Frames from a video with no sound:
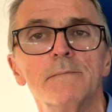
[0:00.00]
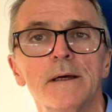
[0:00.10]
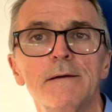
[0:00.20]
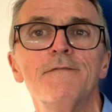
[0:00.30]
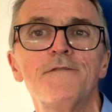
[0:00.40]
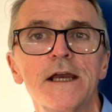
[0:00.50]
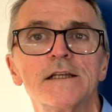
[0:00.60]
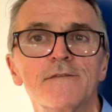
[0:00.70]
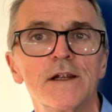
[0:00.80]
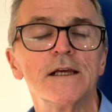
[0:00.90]

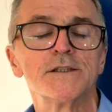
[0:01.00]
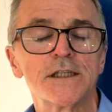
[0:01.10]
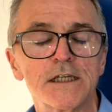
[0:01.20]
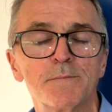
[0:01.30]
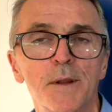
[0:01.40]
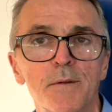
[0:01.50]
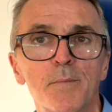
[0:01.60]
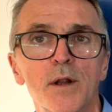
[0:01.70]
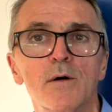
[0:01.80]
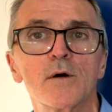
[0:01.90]
effectively a 6-month
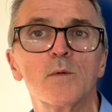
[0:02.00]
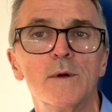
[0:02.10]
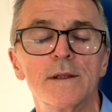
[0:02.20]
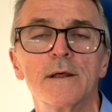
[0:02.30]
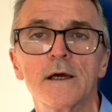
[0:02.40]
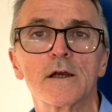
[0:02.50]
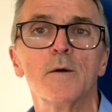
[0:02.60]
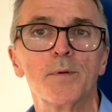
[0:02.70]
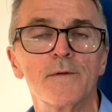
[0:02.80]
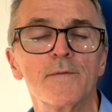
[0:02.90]
block with a
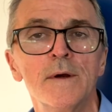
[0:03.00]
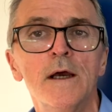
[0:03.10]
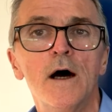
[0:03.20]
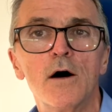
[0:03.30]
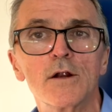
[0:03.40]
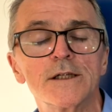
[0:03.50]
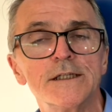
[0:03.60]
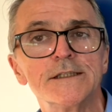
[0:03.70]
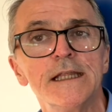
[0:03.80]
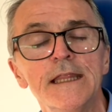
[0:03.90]
couple of
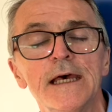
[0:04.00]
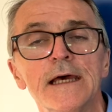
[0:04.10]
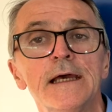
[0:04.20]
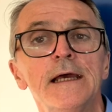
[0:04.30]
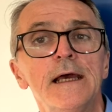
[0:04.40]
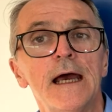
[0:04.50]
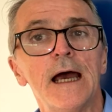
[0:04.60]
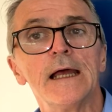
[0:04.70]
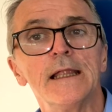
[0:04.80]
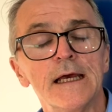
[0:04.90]
holidays in there
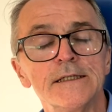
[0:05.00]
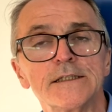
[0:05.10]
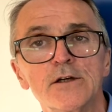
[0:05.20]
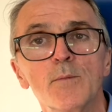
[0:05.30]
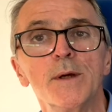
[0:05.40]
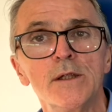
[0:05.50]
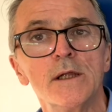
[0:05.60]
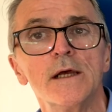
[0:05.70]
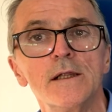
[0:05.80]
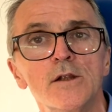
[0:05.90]
and still be
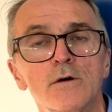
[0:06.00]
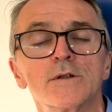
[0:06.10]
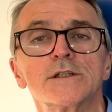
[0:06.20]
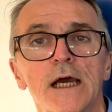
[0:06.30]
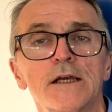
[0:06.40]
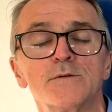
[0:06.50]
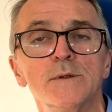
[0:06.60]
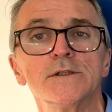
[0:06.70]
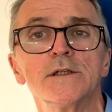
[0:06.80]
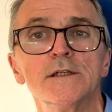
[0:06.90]
not tax
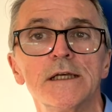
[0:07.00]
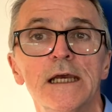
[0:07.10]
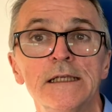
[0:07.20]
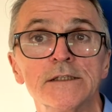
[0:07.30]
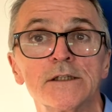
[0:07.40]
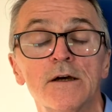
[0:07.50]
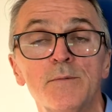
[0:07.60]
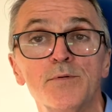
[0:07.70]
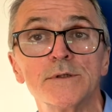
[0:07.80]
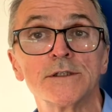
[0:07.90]
resident in
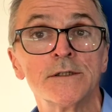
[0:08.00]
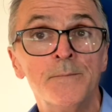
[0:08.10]
Cyprus.